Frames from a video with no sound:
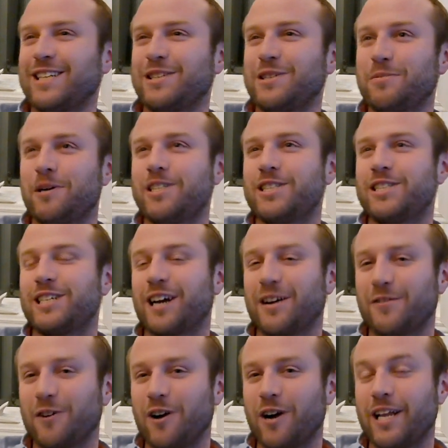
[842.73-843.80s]
too much to
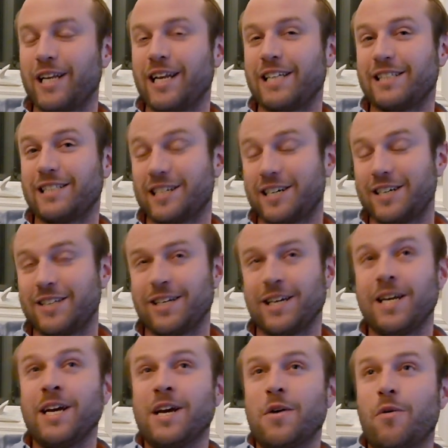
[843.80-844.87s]
cover on it necessarily.
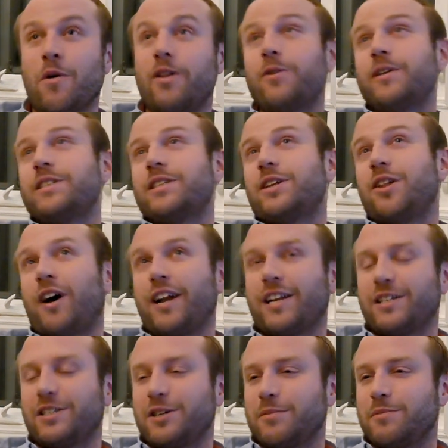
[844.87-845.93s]
Well, there is a lot
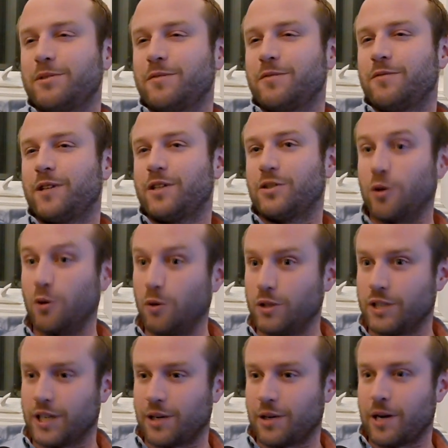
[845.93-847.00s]
in terms of the
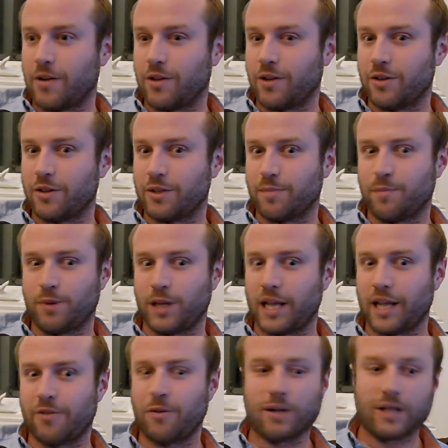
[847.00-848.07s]
tools that are out there. There's a
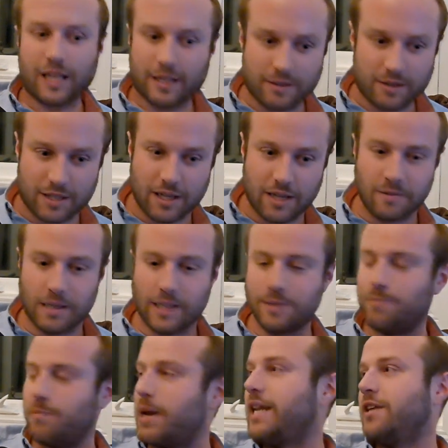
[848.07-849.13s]
plethora, like as
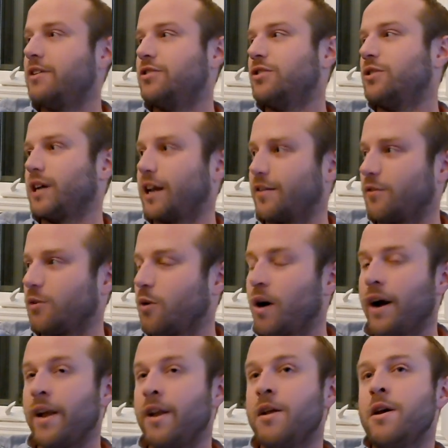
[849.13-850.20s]
many as you could ever
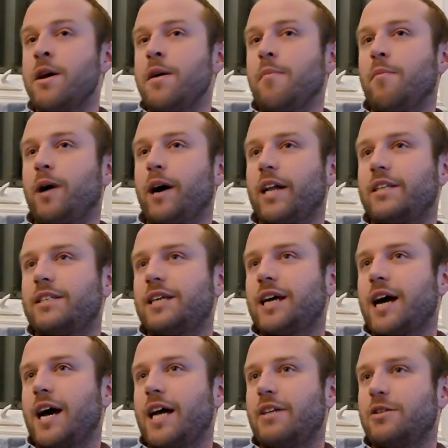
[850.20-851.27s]
want. But
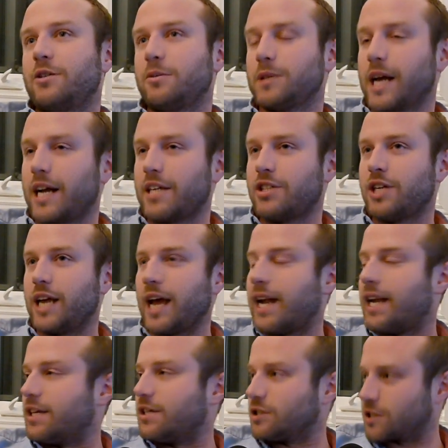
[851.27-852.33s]
in terms of actually
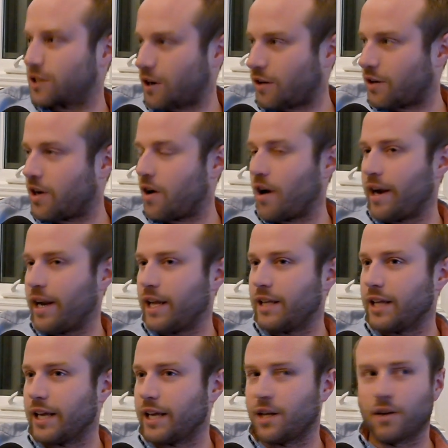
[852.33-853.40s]
getting started on it,
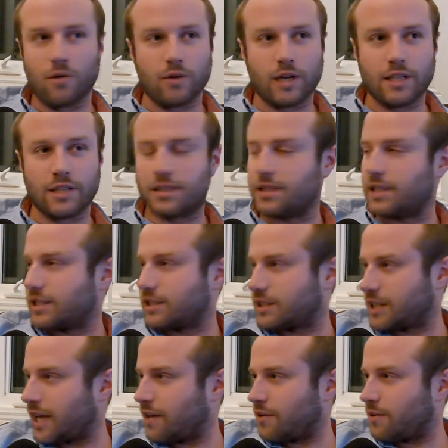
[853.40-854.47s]
like, you don't
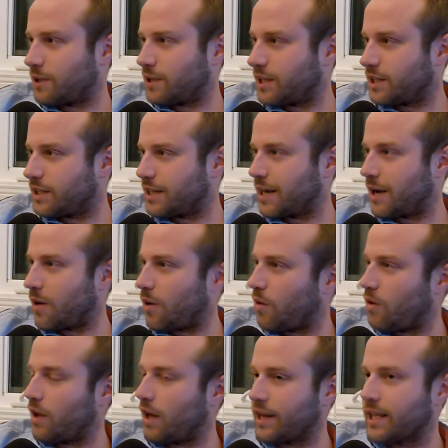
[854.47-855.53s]
there really isn't a
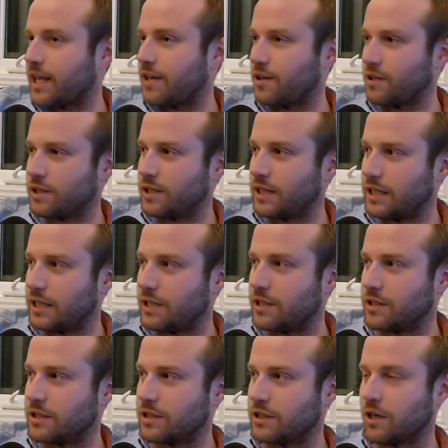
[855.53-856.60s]
whole lot that you need
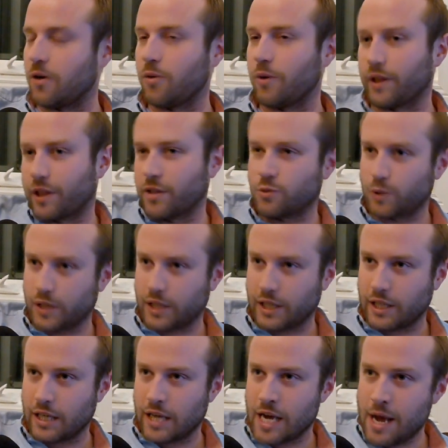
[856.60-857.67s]
to start with. It's
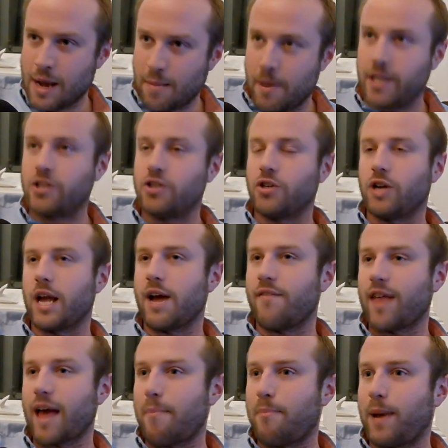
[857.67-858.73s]
really make sure you
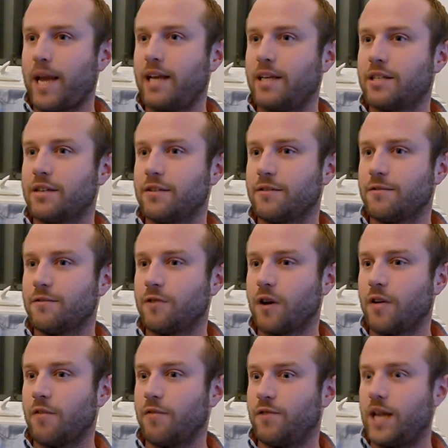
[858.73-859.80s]
have that base
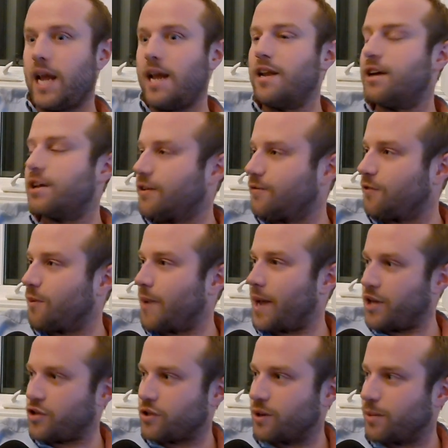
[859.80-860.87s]
of data and
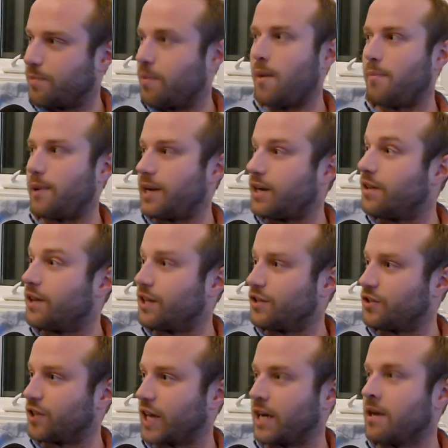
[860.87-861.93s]
information to pump into
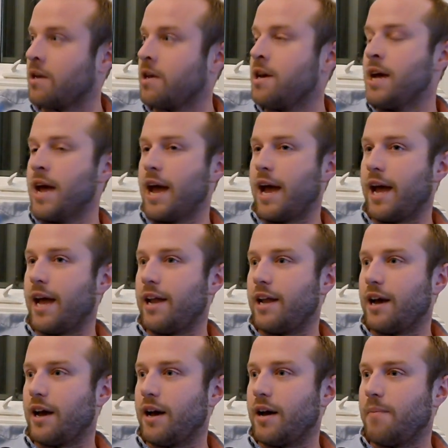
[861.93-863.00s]
this thing, and
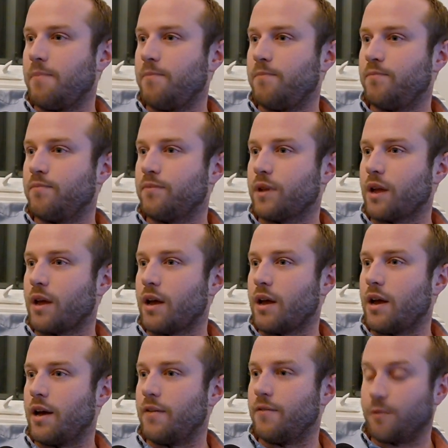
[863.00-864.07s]

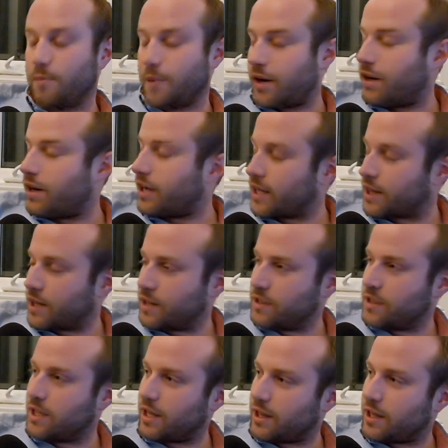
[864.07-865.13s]
from there you can get the
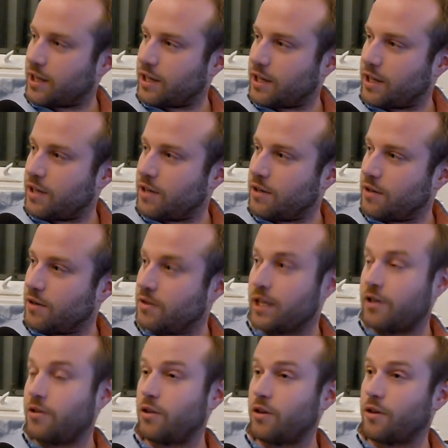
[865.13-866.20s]
insight that you need, or
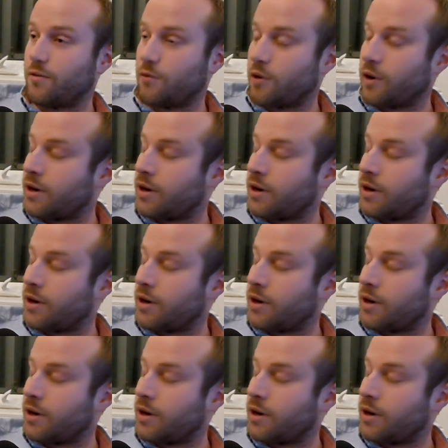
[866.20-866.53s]
that you're looking for.